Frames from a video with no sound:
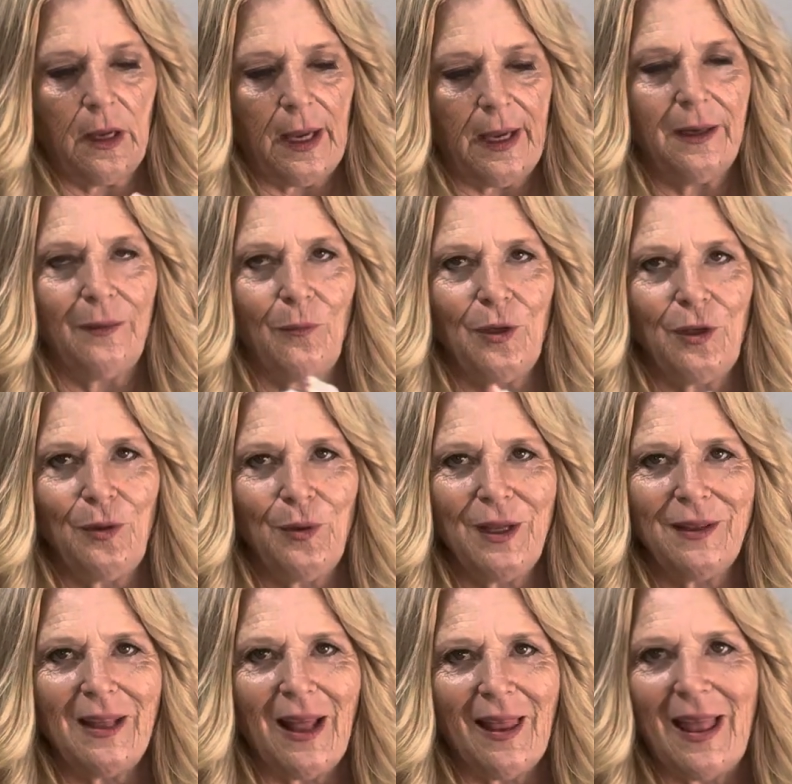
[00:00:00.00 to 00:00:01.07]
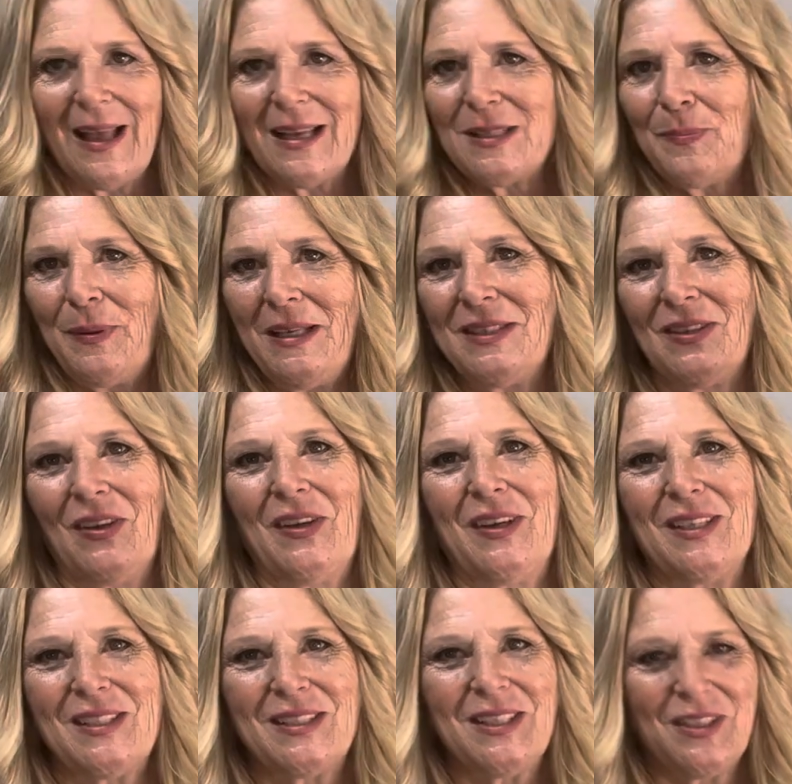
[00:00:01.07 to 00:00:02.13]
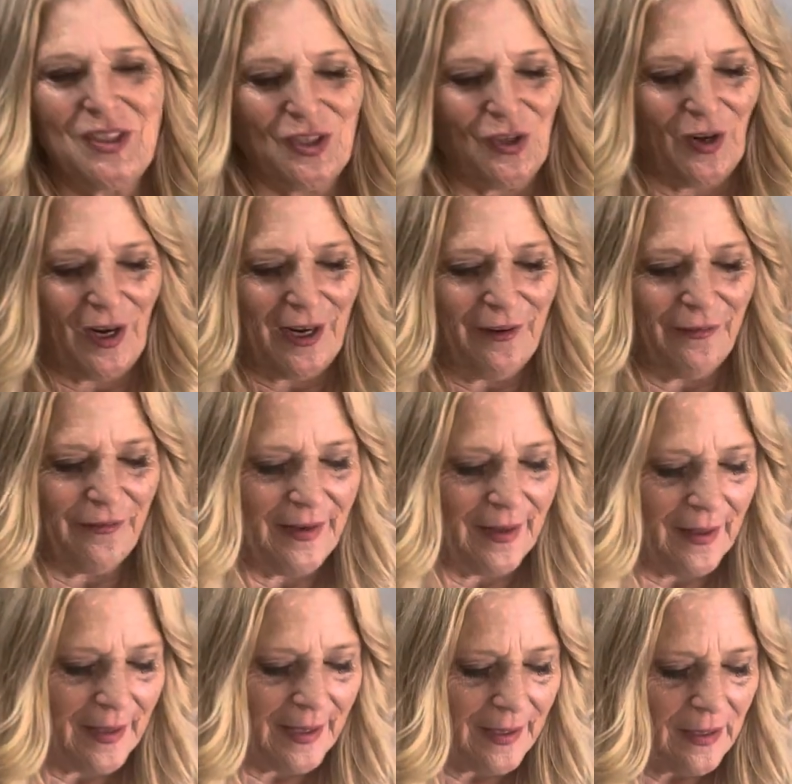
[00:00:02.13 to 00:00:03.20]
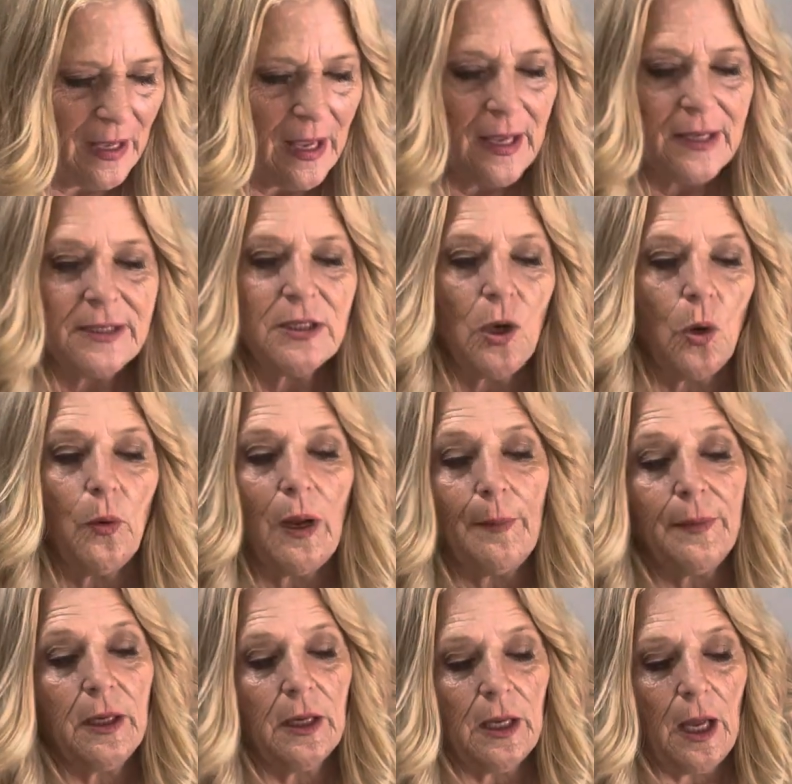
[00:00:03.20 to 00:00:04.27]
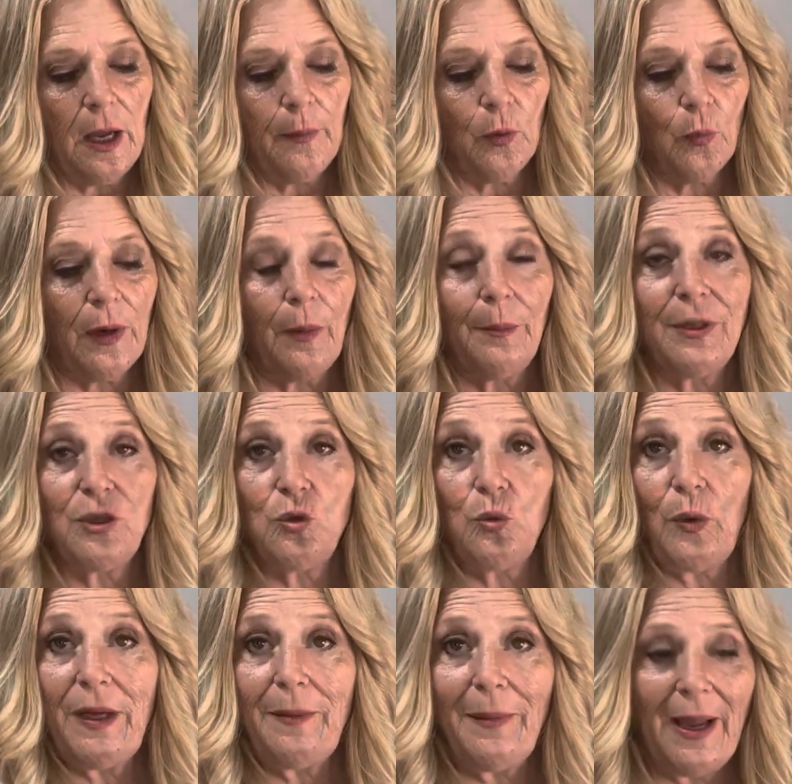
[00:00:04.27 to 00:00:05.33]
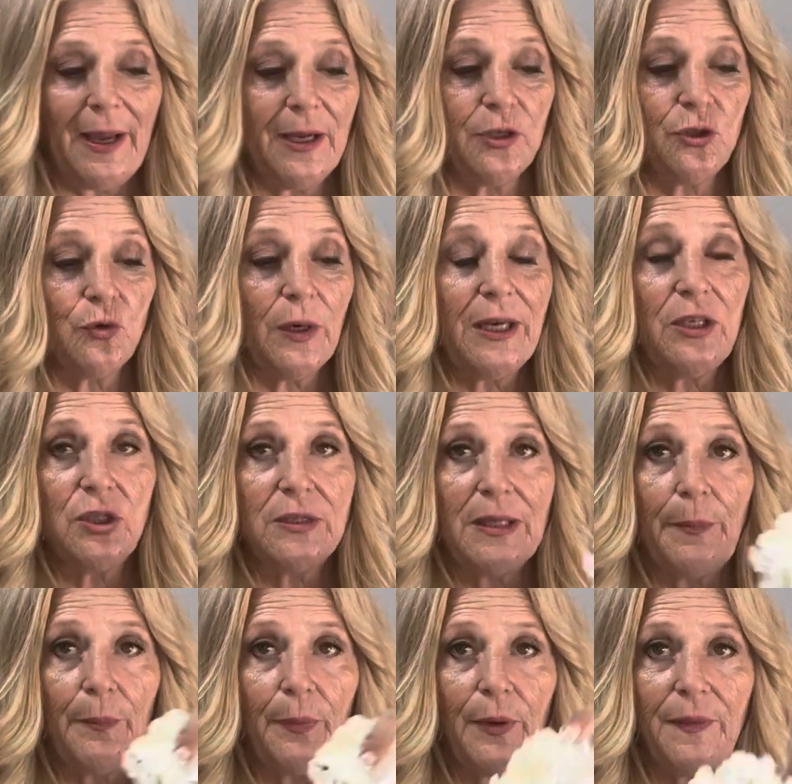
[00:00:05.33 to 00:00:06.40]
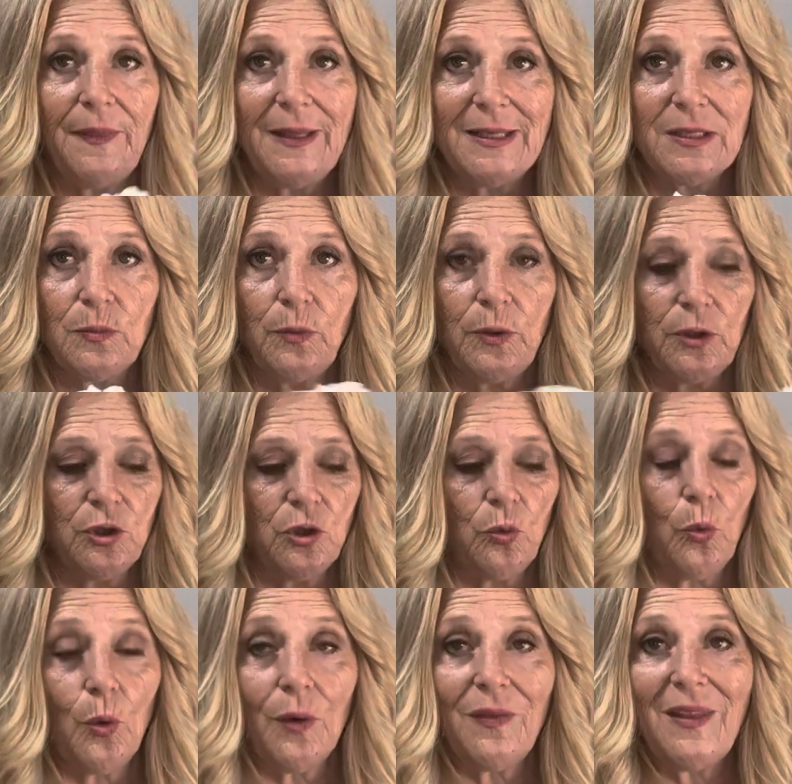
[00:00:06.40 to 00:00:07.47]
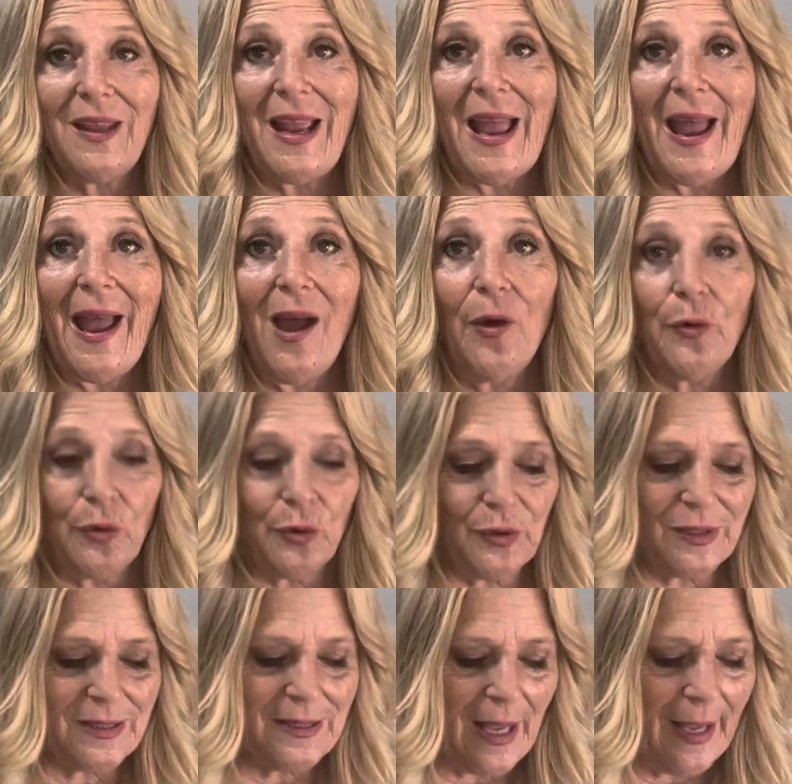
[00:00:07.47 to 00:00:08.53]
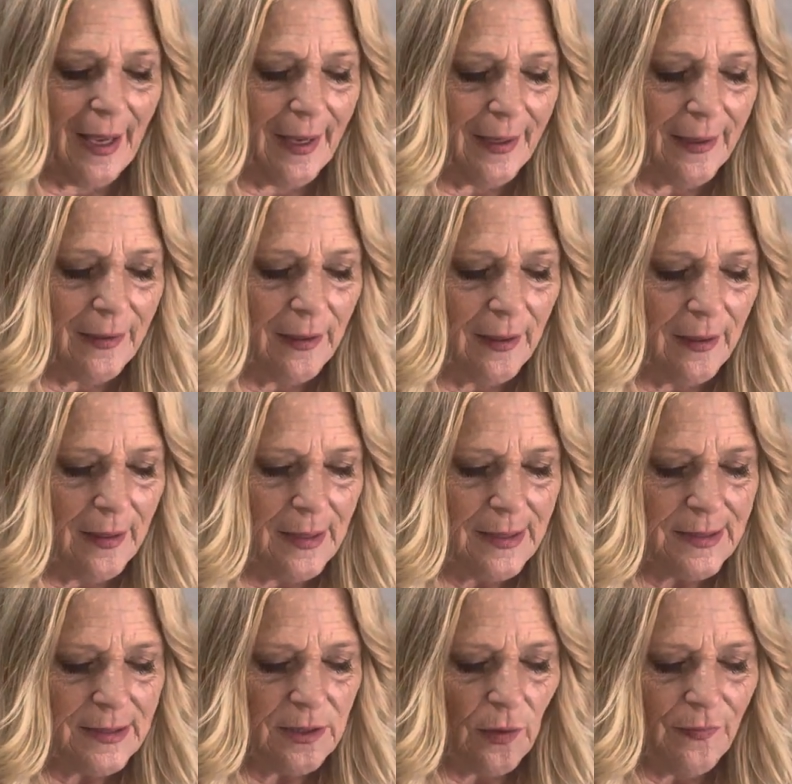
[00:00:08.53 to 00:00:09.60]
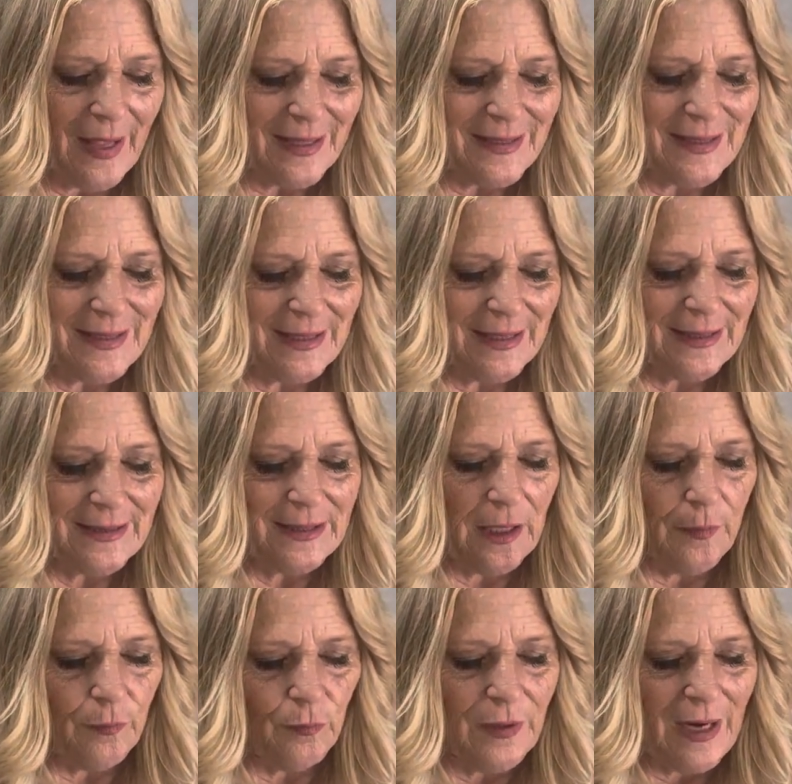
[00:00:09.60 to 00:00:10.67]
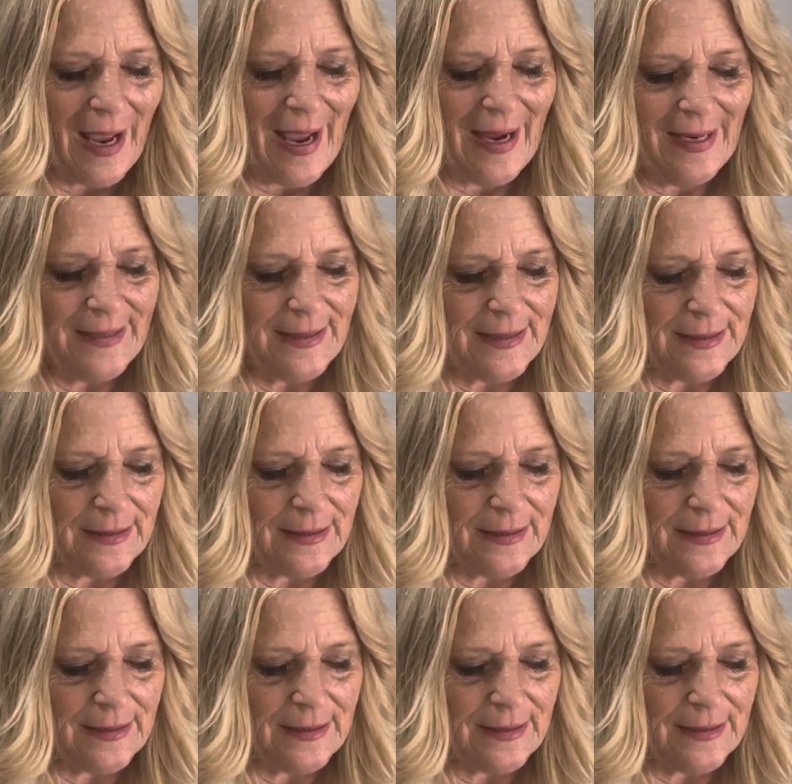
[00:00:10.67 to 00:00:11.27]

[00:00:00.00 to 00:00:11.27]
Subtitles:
And then when you get that last piece on, it's such a great feeling. So I'm going to come around between my hydrangeas and put this one toward the outer side so that sticks up nice